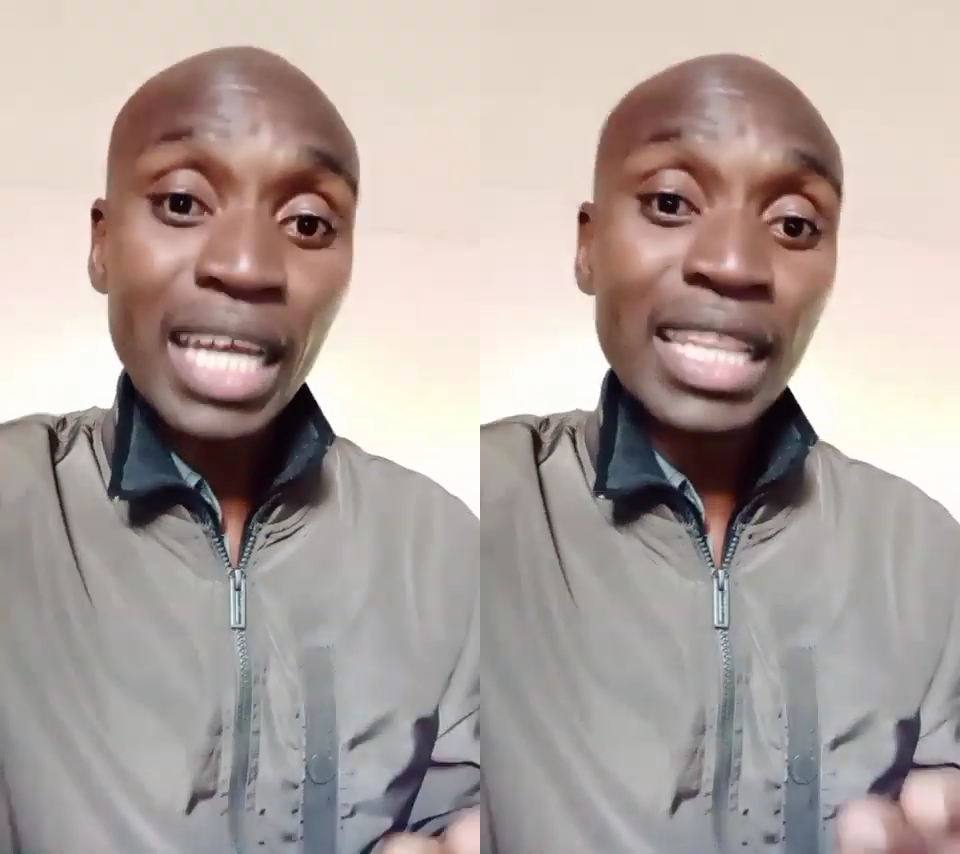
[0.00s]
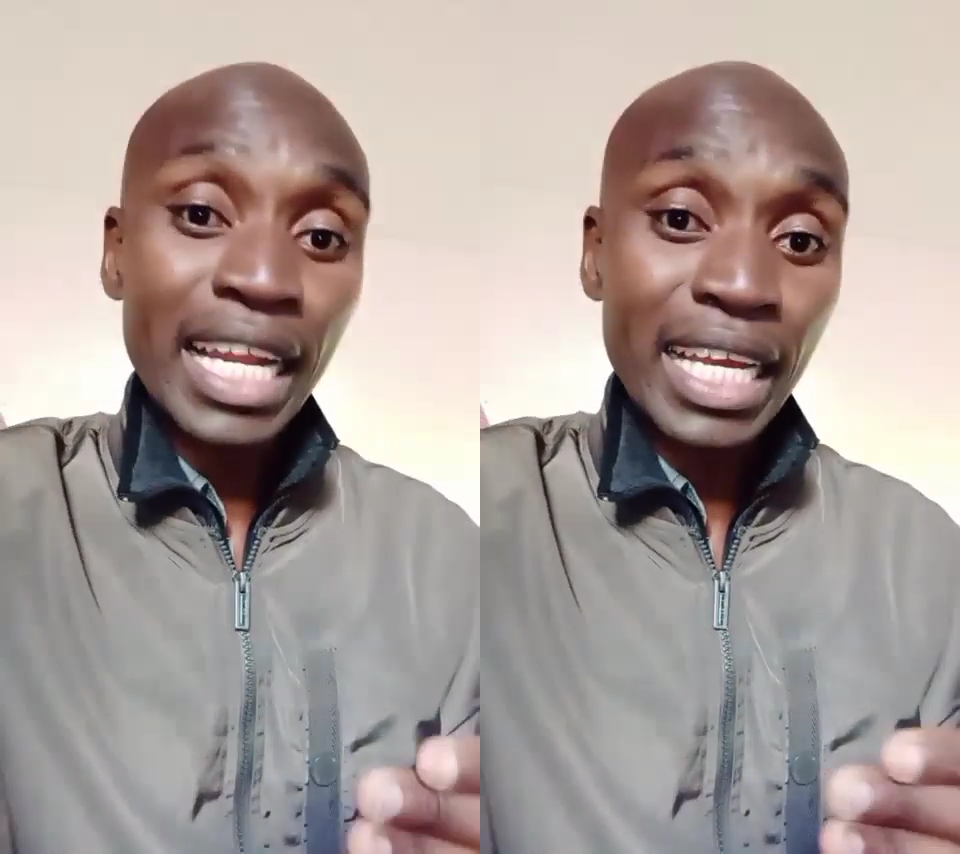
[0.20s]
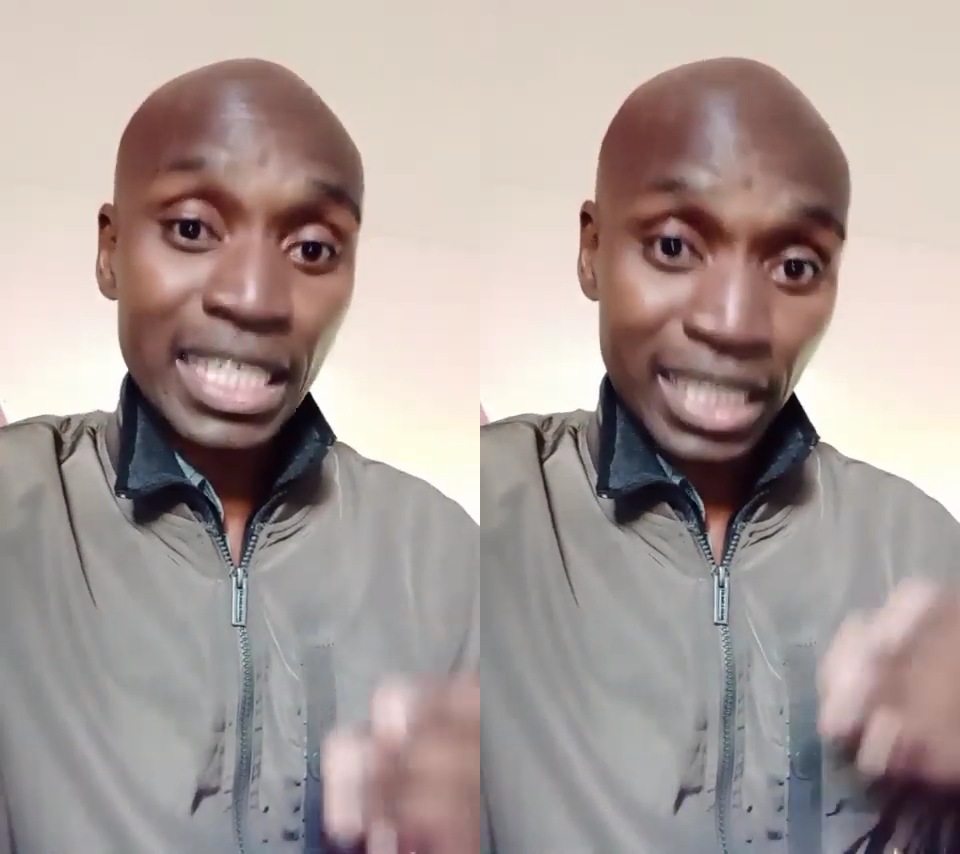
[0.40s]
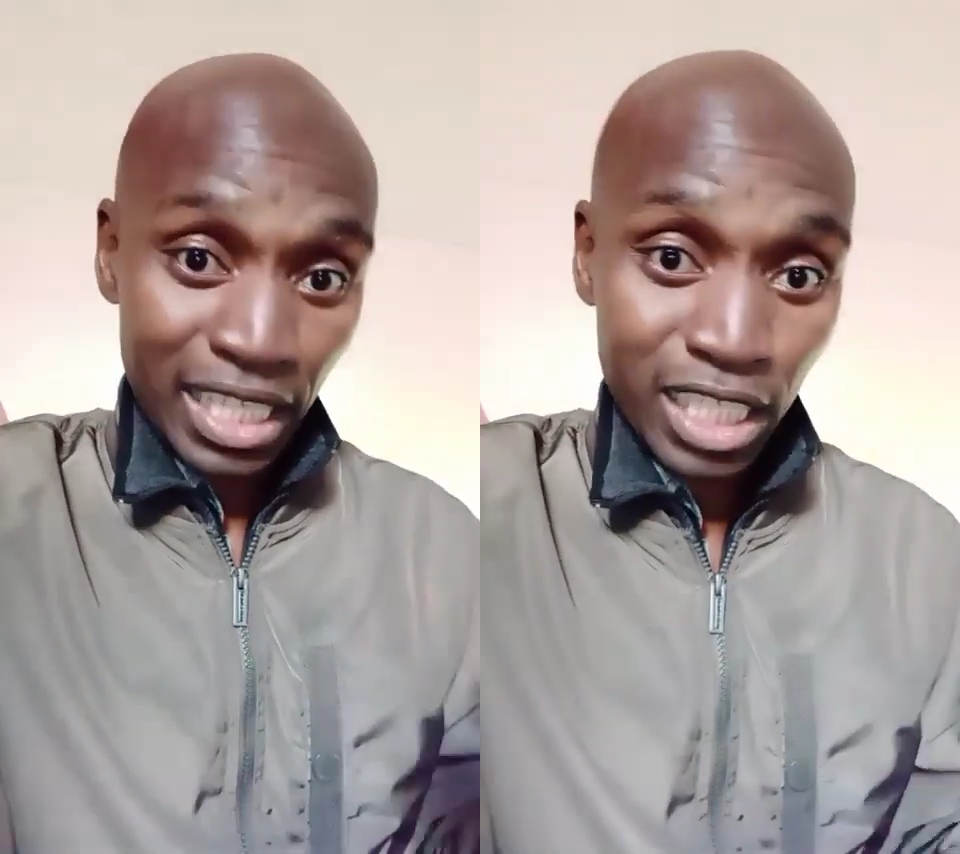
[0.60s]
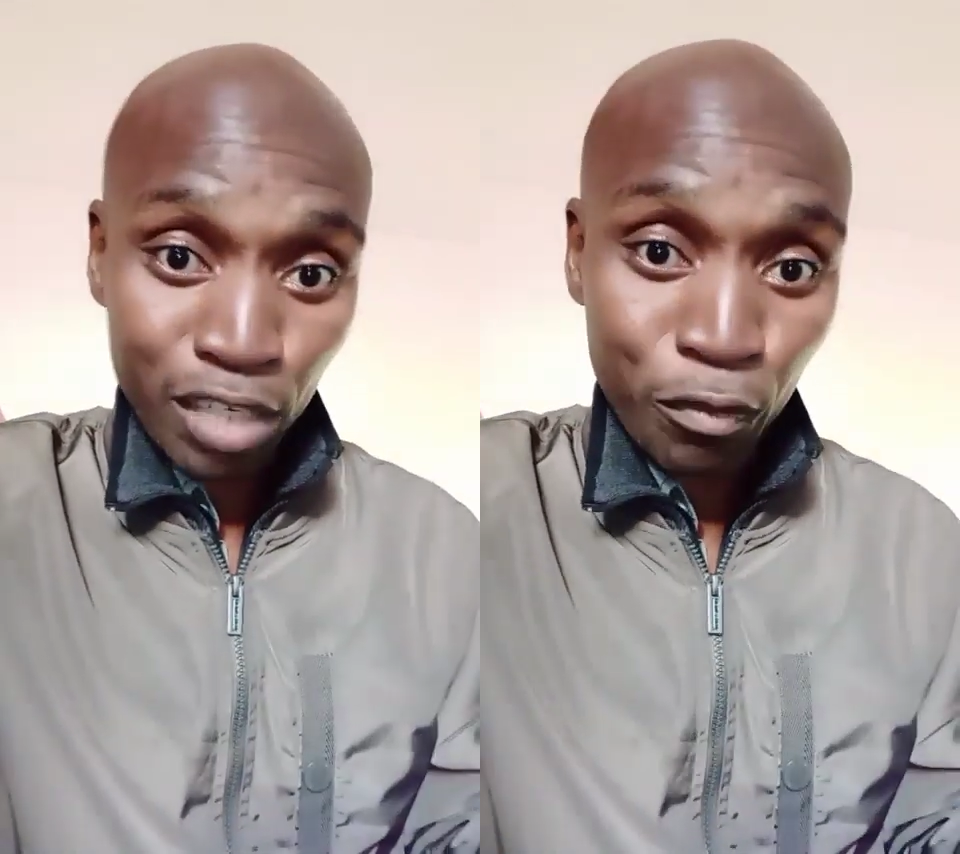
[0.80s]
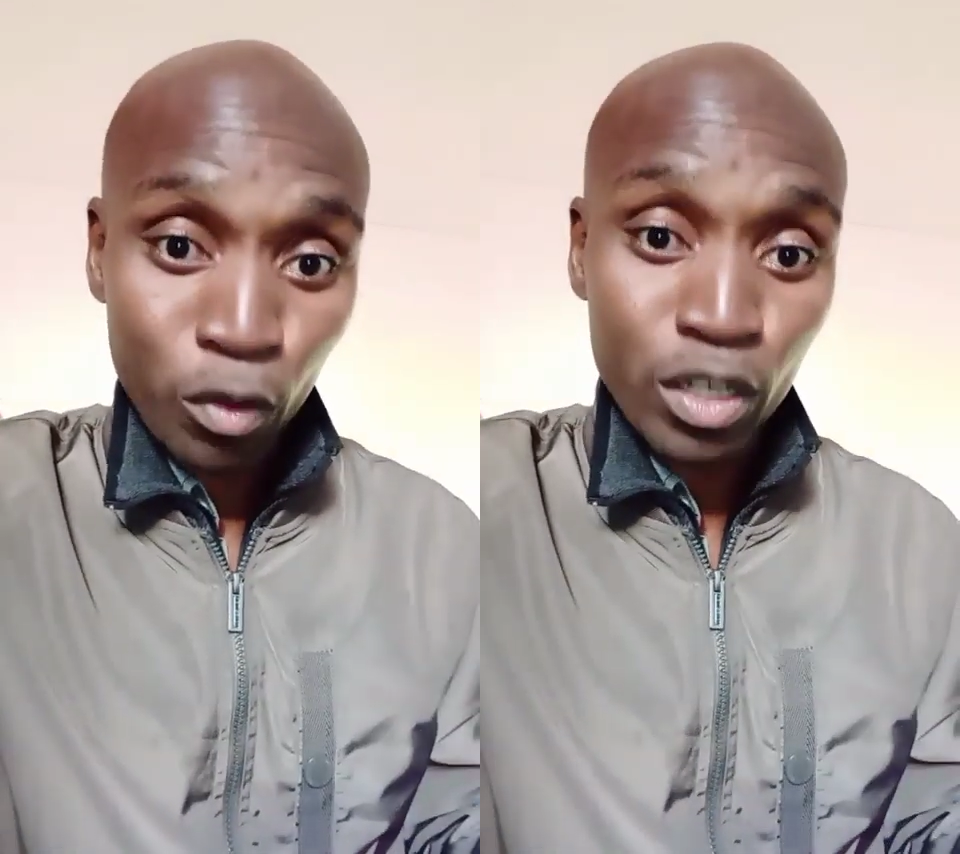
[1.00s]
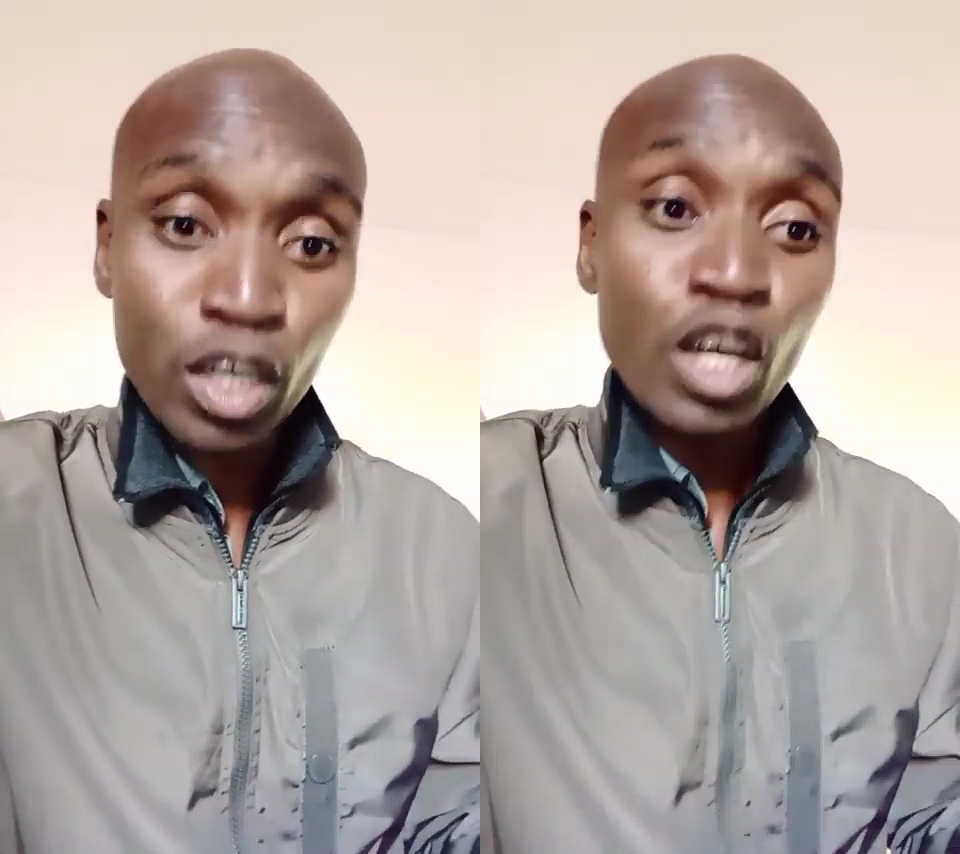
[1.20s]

that is successful,